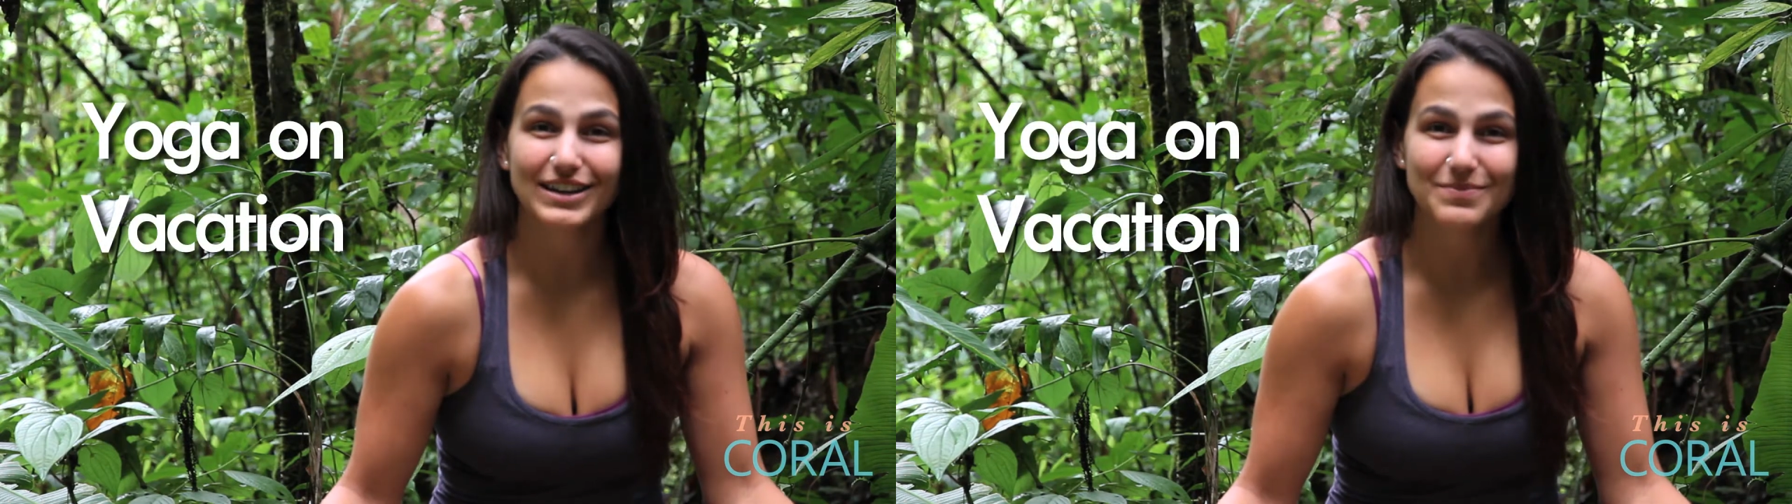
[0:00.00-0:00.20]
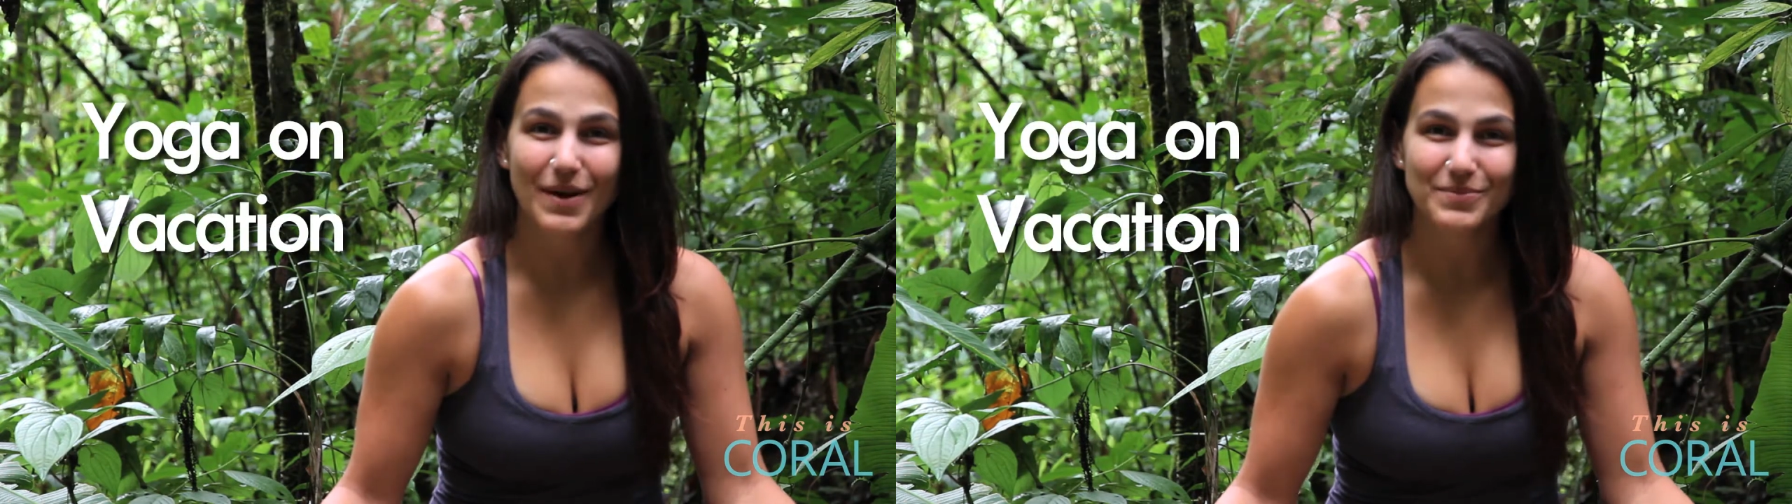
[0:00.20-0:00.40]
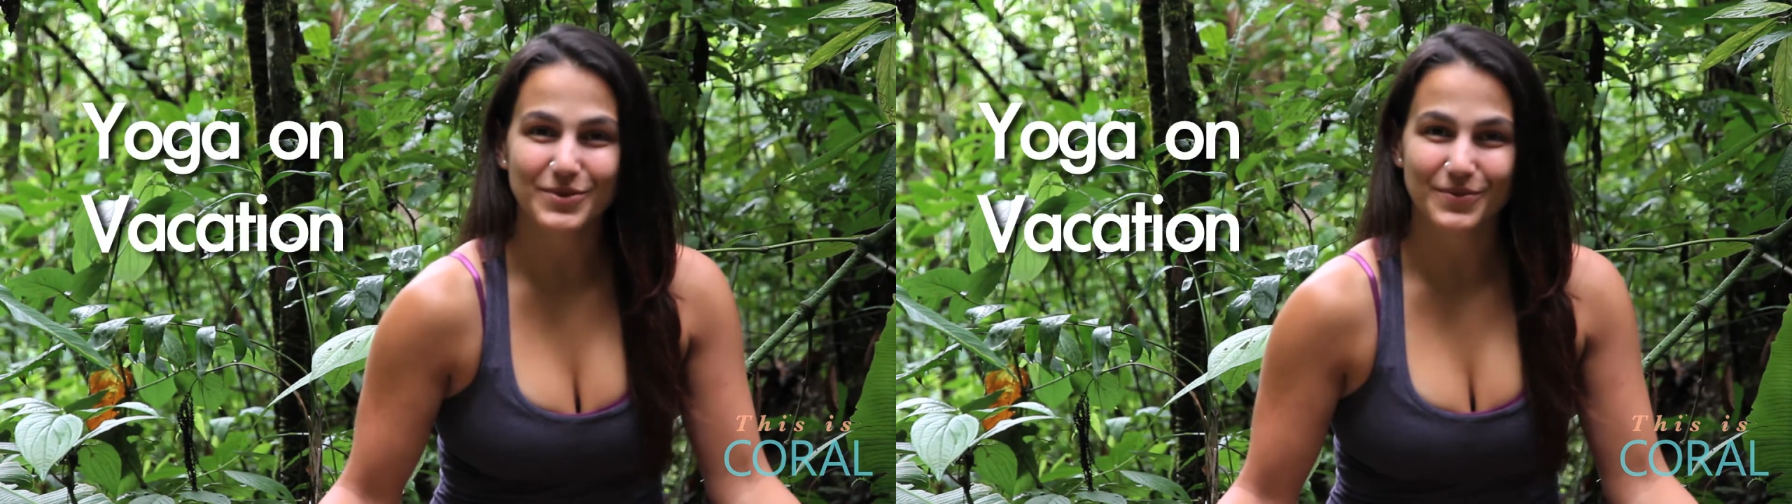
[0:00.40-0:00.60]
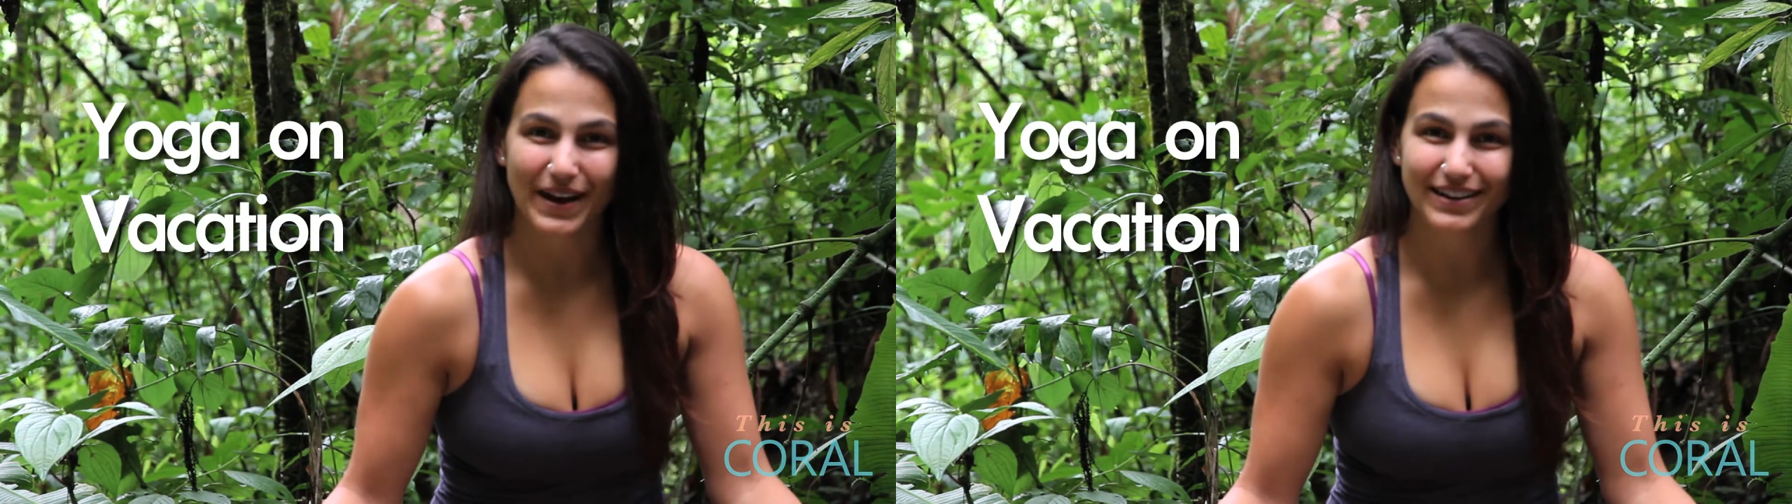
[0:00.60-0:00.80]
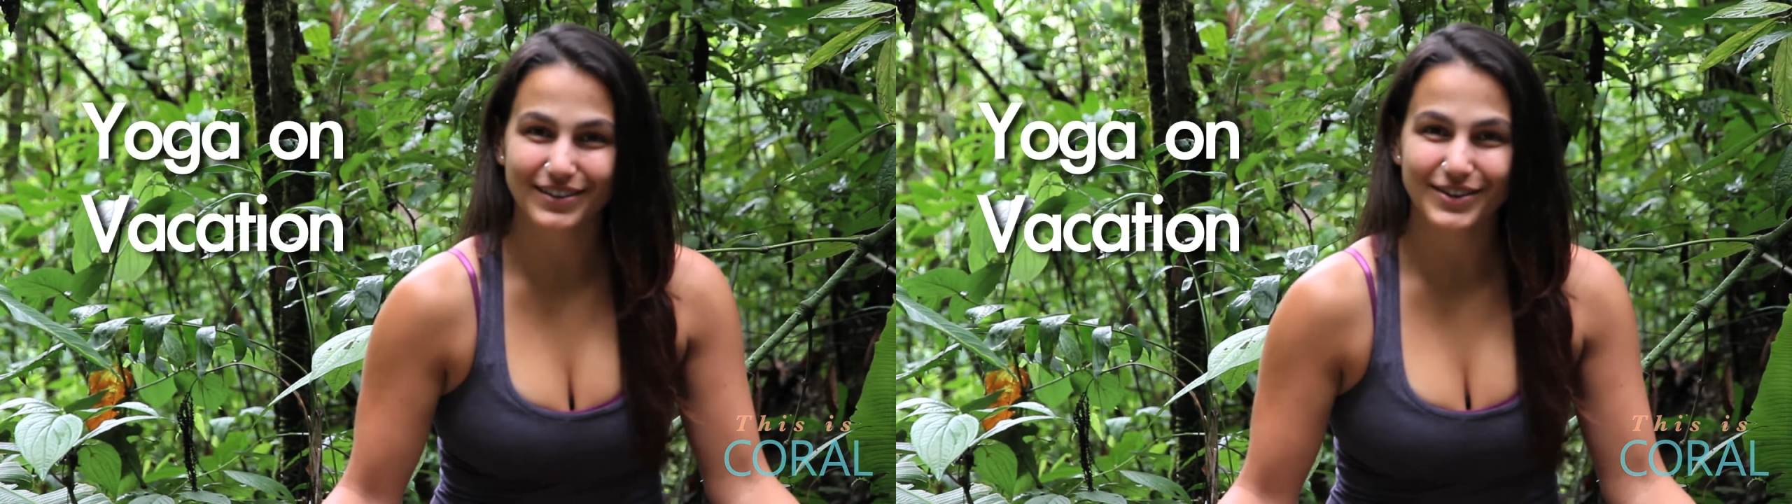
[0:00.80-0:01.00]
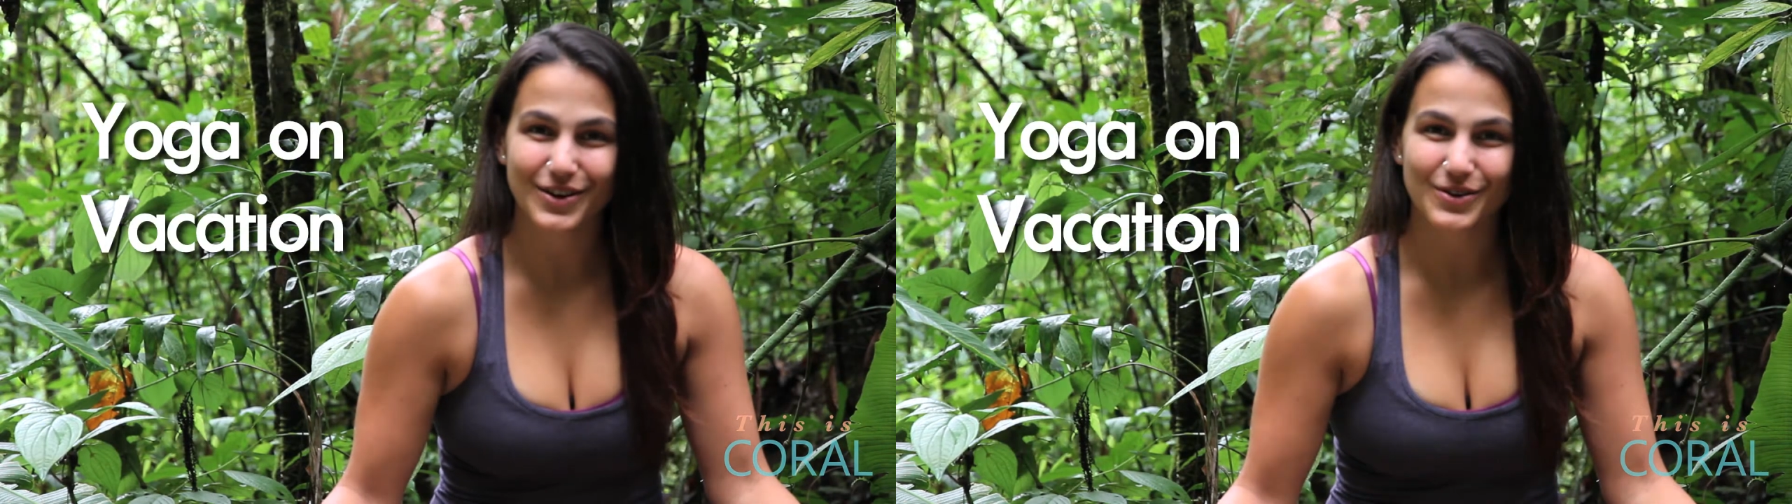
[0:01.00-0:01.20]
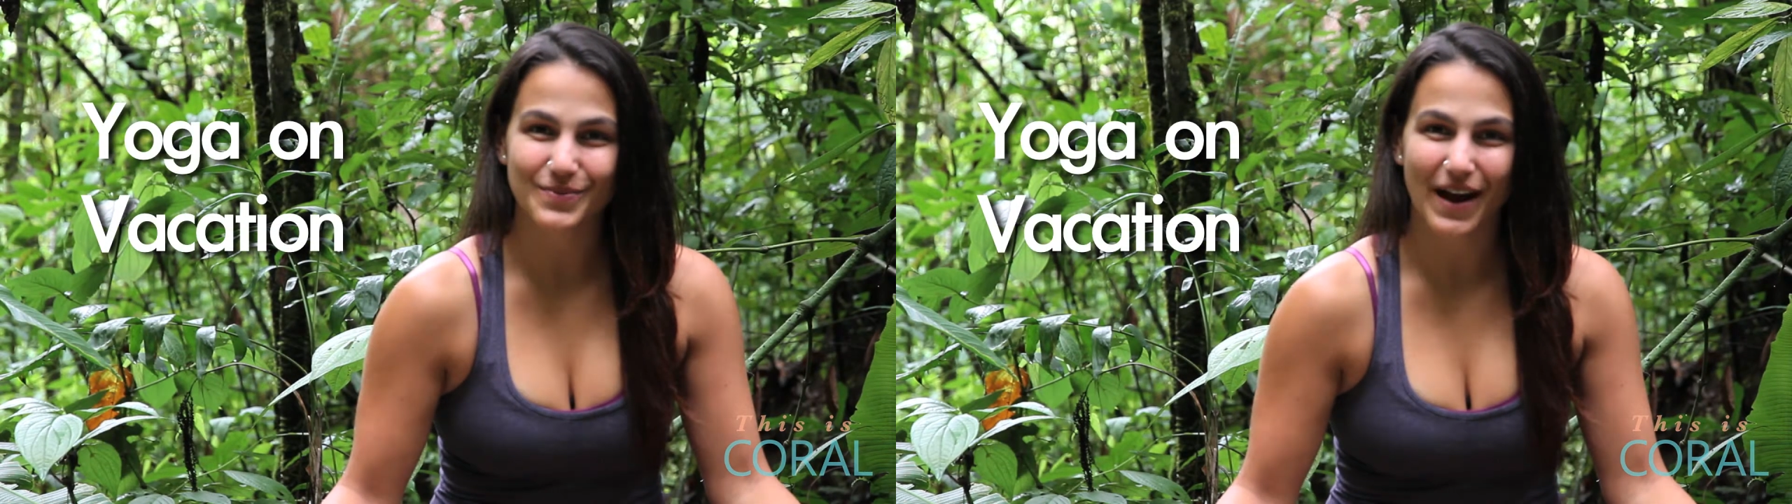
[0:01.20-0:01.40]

keep up your regular yoga